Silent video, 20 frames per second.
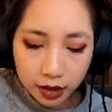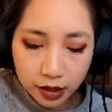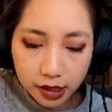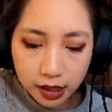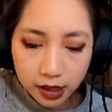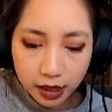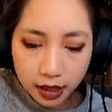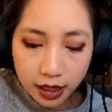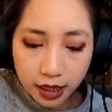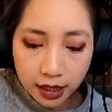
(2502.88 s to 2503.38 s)

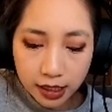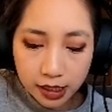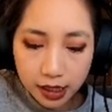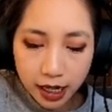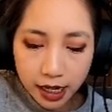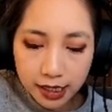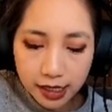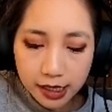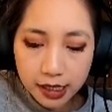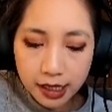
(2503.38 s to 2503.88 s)
In this case,
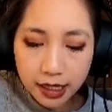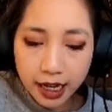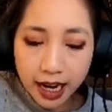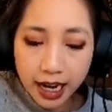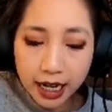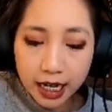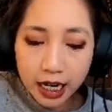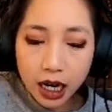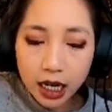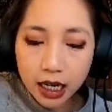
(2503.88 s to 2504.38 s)
it's an
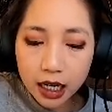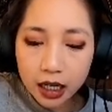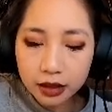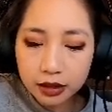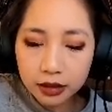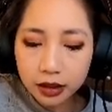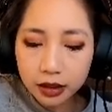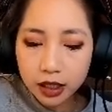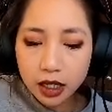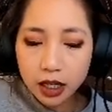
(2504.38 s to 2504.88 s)
anion.
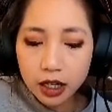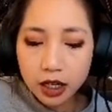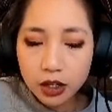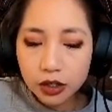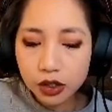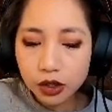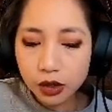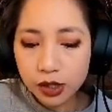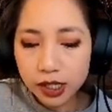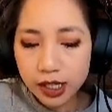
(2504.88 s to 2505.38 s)
So
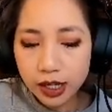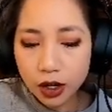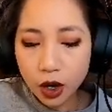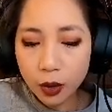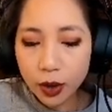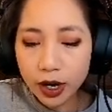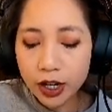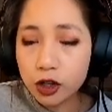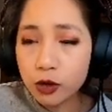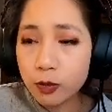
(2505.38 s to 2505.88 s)
it's
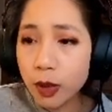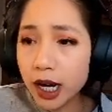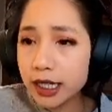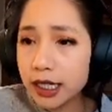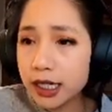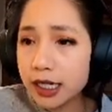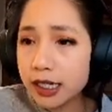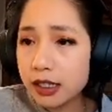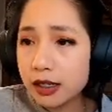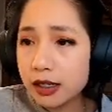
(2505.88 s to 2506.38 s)
OH
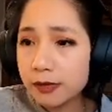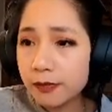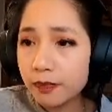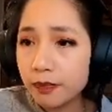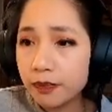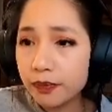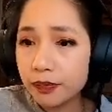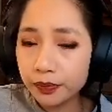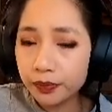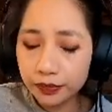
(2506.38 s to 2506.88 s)
minus.
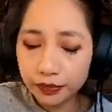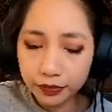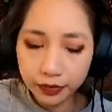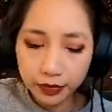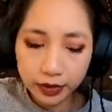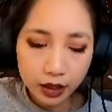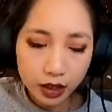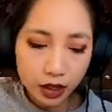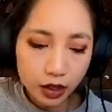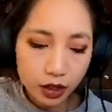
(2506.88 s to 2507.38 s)

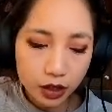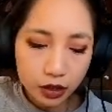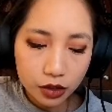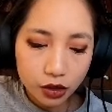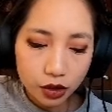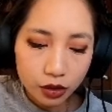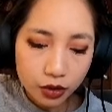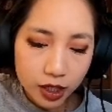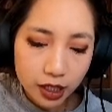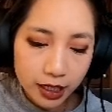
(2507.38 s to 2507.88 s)
So
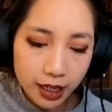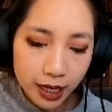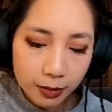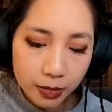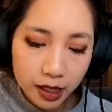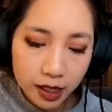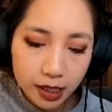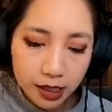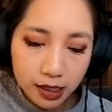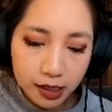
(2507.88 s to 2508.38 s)
to name
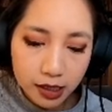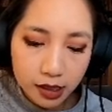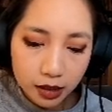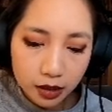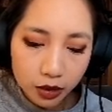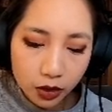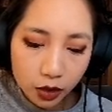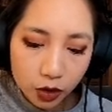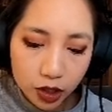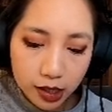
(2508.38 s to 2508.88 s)
this,
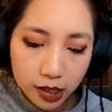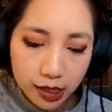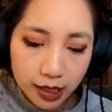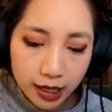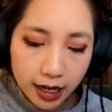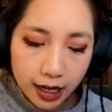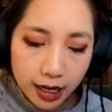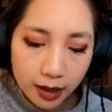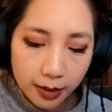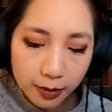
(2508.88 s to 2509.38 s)
you just
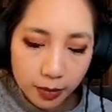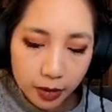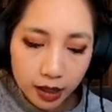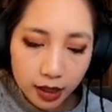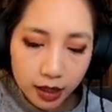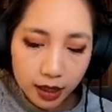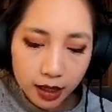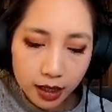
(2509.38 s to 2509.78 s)
name the